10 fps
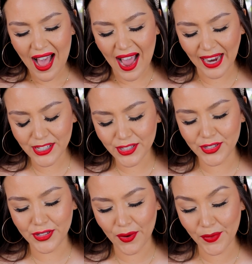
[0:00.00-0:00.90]
I
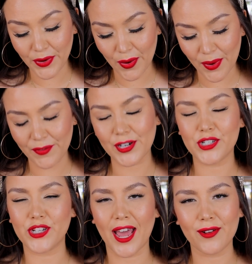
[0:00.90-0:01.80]
just don't know if her
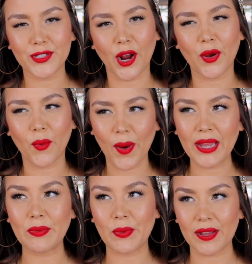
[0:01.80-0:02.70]
shadows are
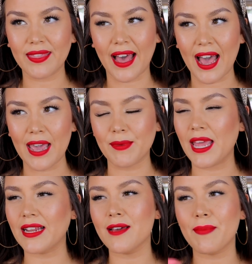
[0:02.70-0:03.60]
quite worth the hype
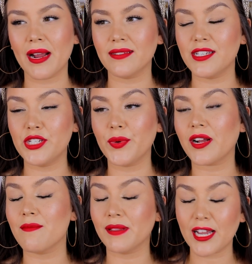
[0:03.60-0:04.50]
in comparison to her
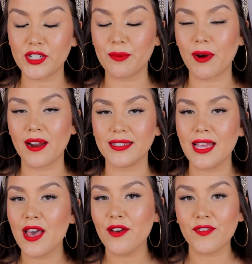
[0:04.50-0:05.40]
complexion products.
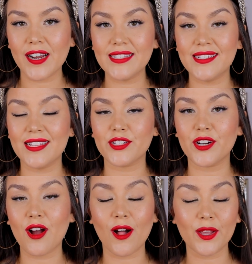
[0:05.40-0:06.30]
For instance,
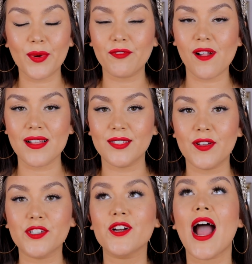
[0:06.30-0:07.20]
her Hollywood Flawless
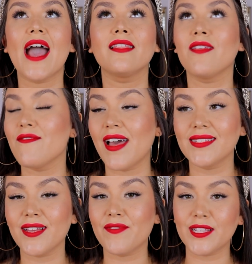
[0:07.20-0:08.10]
Filter, I love that
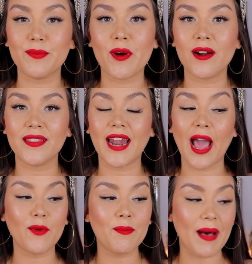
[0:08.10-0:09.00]
stuff. That's a product that I
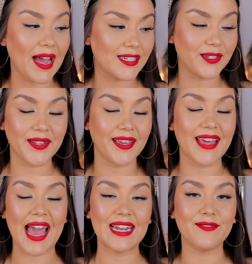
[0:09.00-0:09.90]
will buy till like
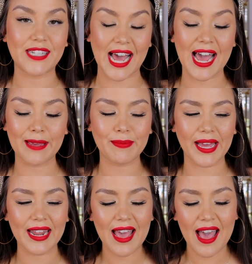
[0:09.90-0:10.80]
the end of time, but